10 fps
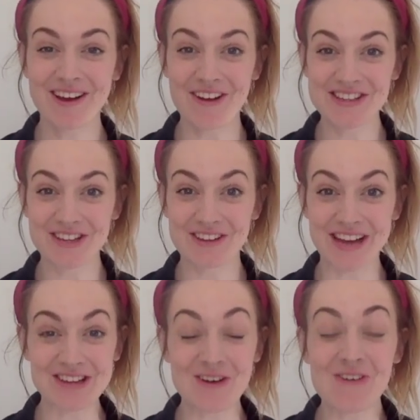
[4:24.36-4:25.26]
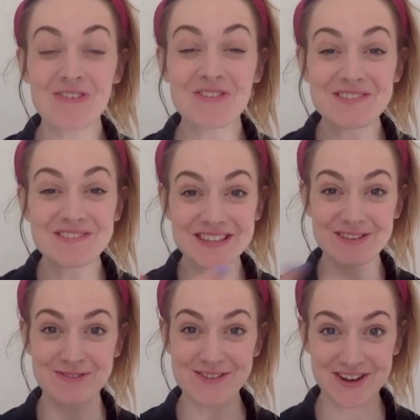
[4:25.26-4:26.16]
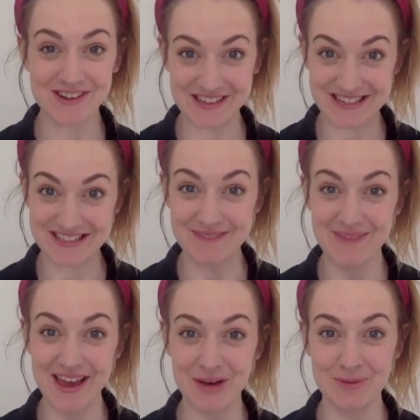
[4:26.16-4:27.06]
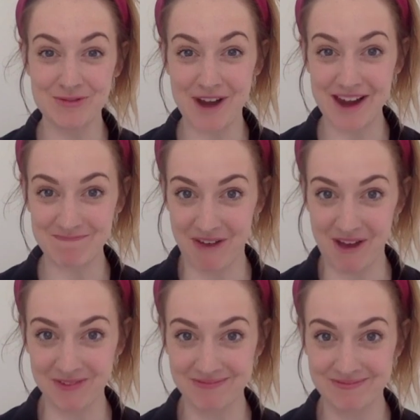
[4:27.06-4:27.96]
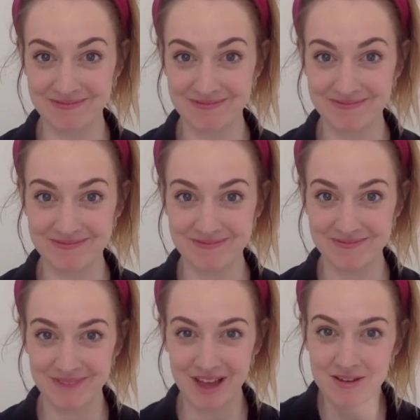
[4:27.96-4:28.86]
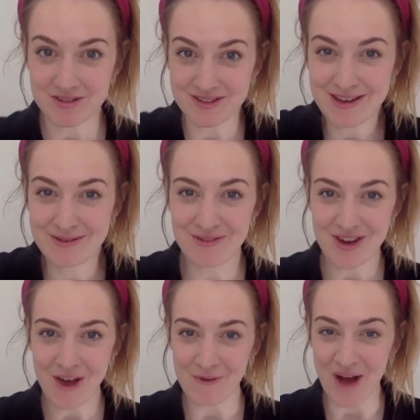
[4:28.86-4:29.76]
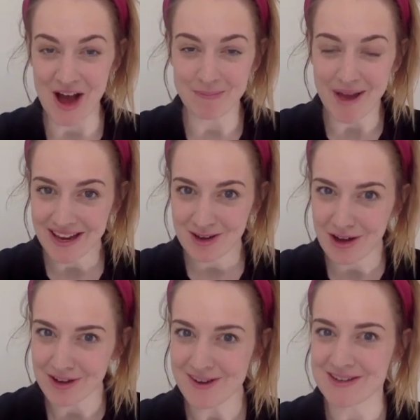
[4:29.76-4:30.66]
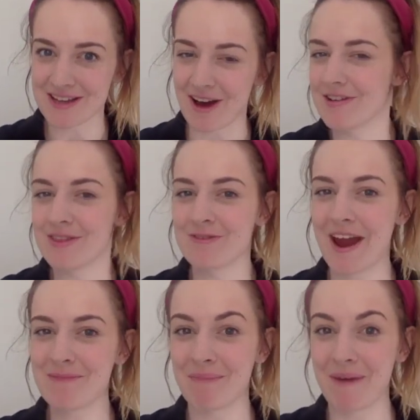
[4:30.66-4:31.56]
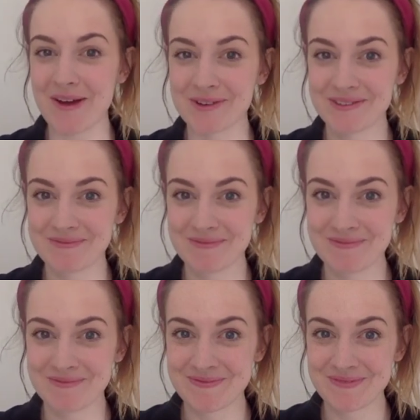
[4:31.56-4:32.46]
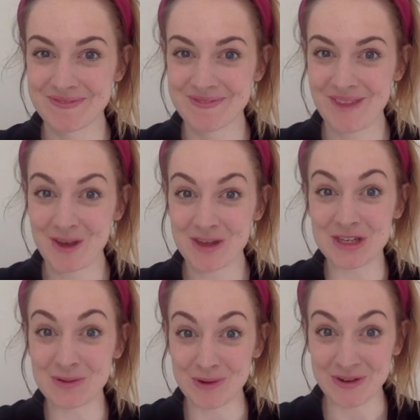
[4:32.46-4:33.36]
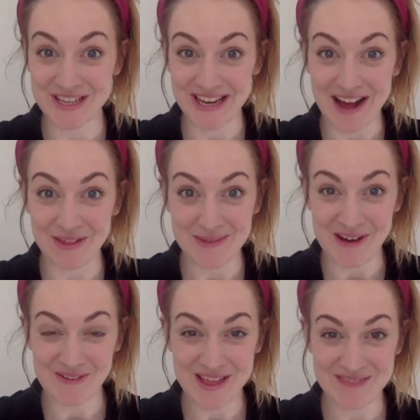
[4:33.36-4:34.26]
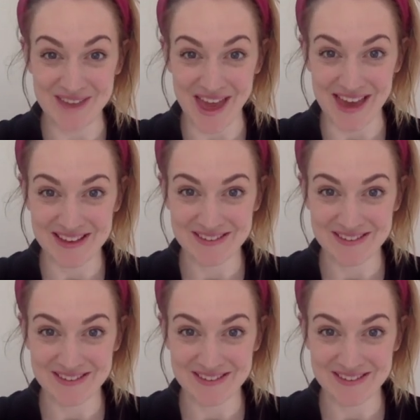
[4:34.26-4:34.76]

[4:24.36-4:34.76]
going to look at all the different colours that make up a rainbow. Does anyone know how many colours are in the rainbow? Do you want to count them out with me?